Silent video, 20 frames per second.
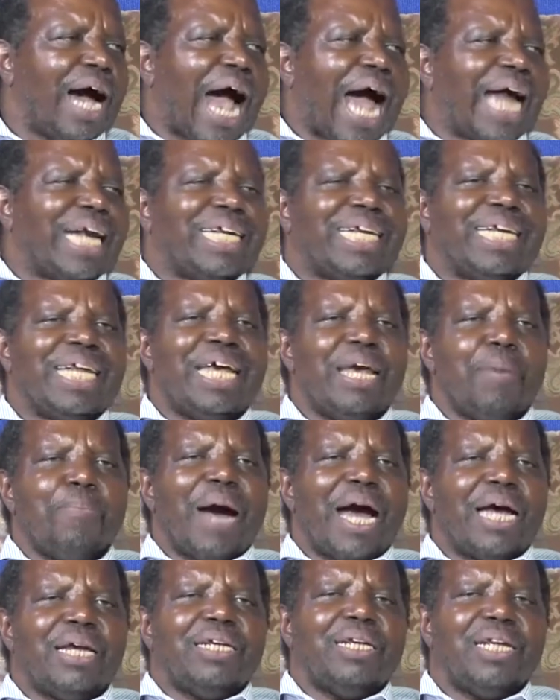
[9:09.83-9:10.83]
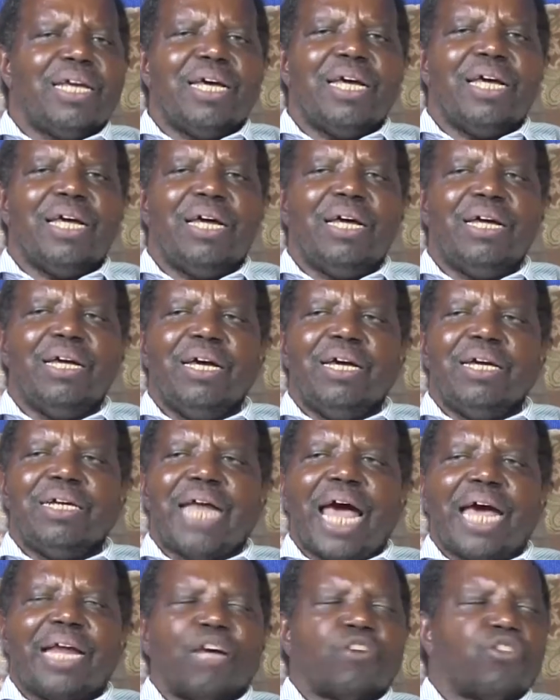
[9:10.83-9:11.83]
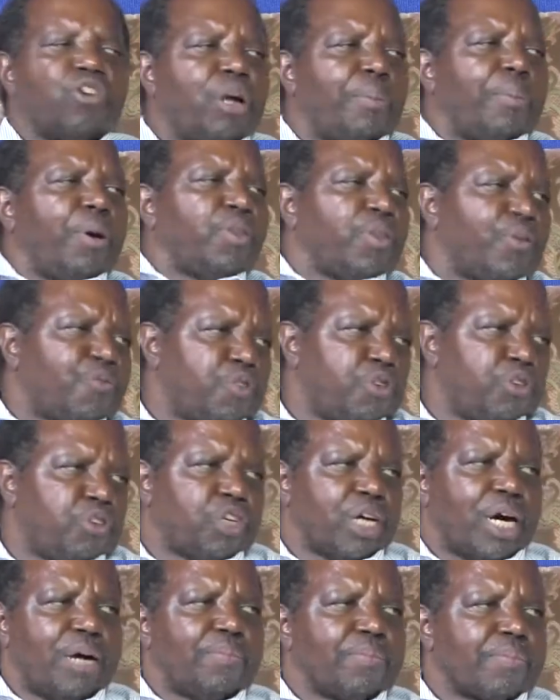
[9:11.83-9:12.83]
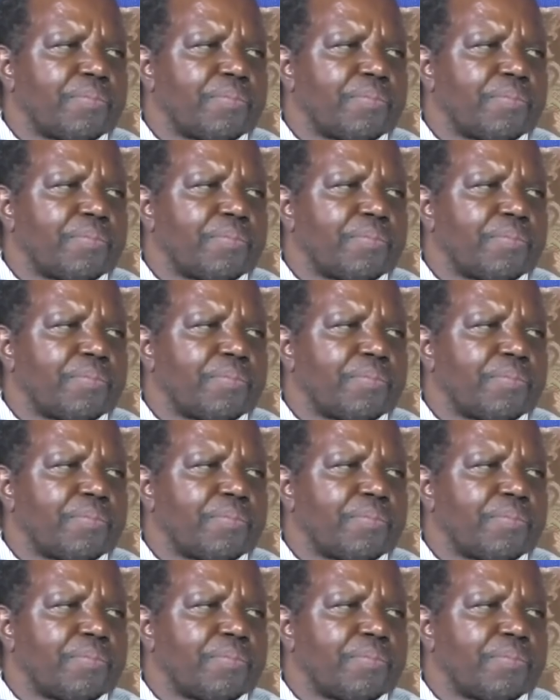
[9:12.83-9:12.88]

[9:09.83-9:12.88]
a day-by-day direction about the future.